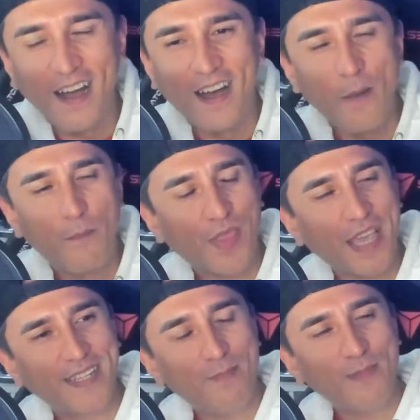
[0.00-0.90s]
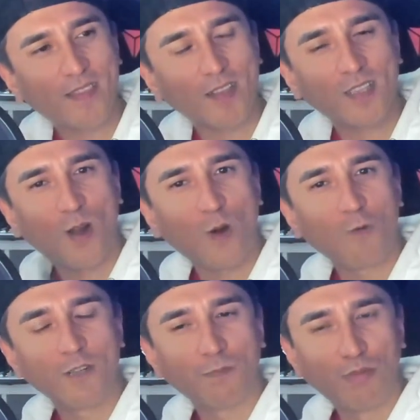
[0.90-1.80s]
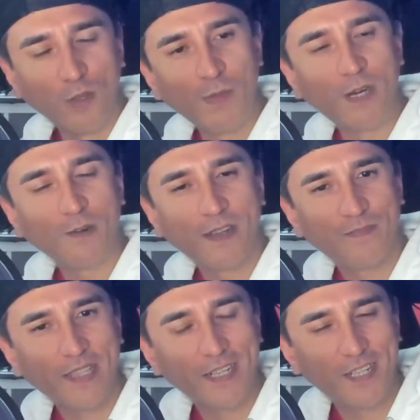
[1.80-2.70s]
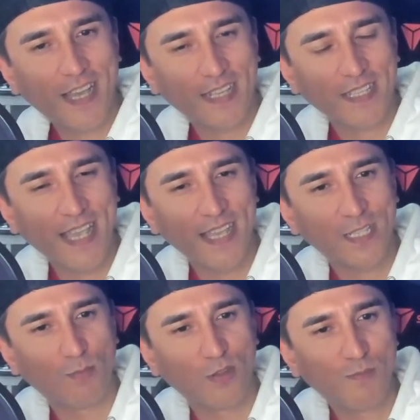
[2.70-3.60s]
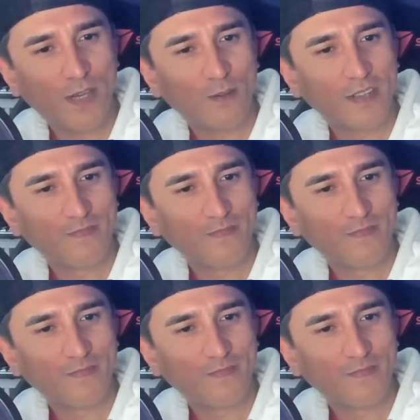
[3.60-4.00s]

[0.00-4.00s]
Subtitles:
But they did make the Star Wars blue milk. Did you guys taste the blue milk